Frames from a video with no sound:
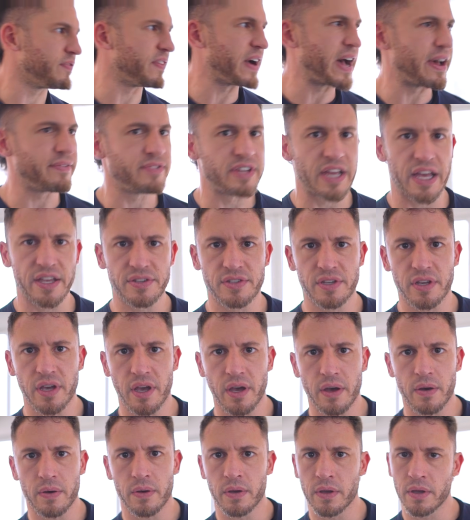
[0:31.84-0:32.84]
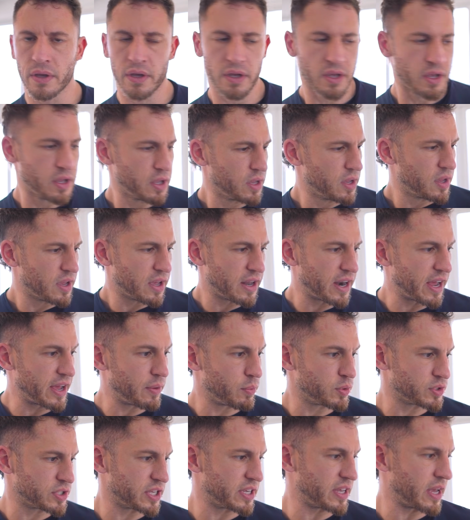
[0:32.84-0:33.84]
5 days ago, and I
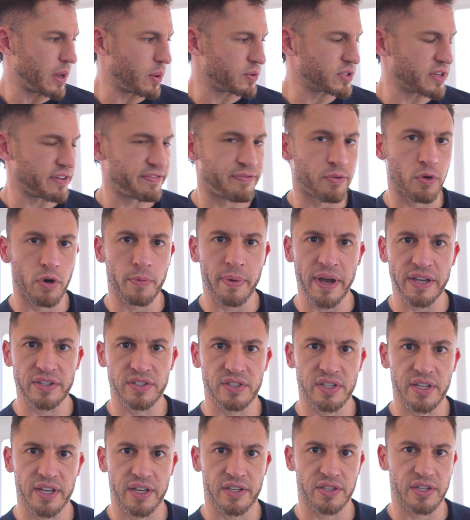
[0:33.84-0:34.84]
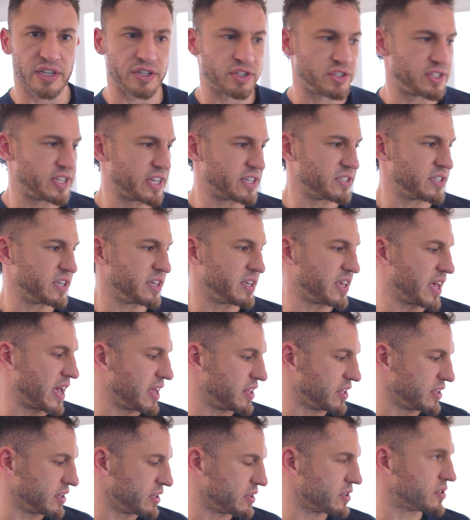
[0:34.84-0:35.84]
was at 4x6 at 60
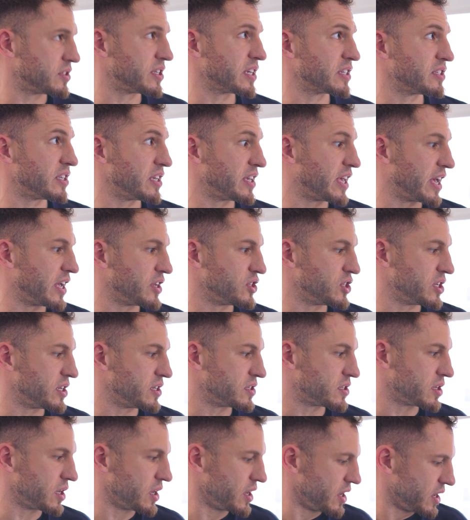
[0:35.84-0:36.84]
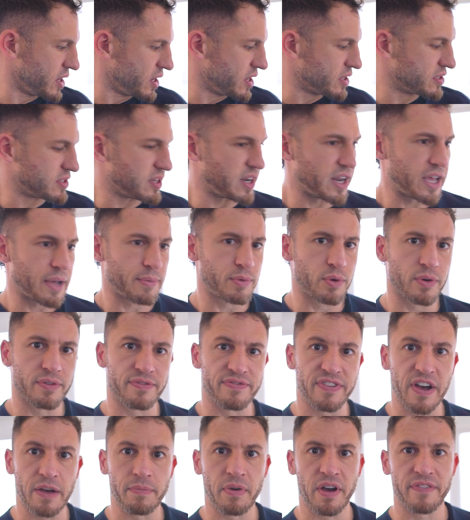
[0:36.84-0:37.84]
kgs. Today I'm doing
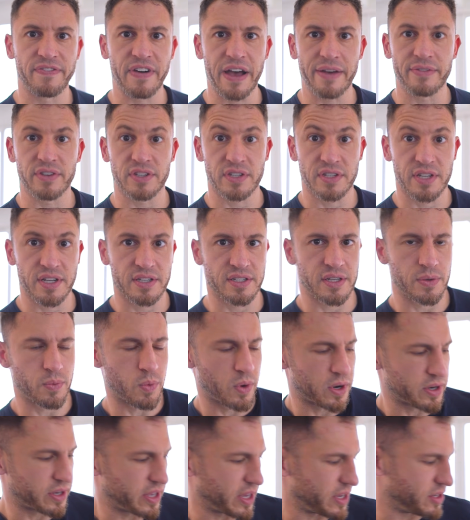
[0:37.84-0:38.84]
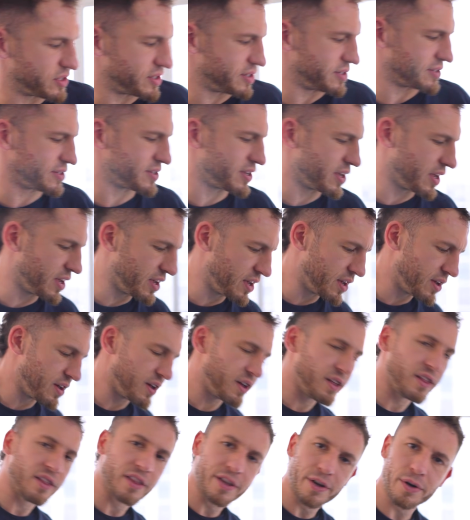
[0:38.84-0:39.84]
5x5 at 61 kgs.
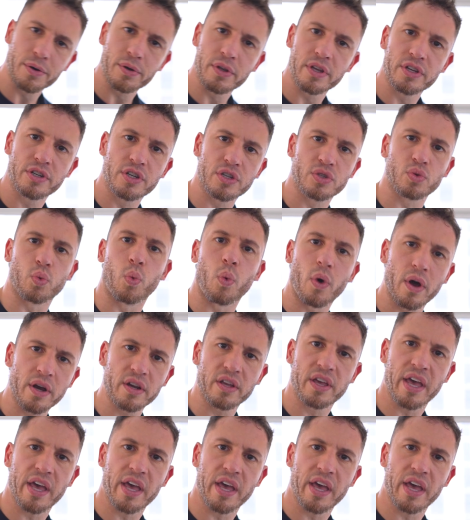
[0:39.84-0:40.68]
Literally just 1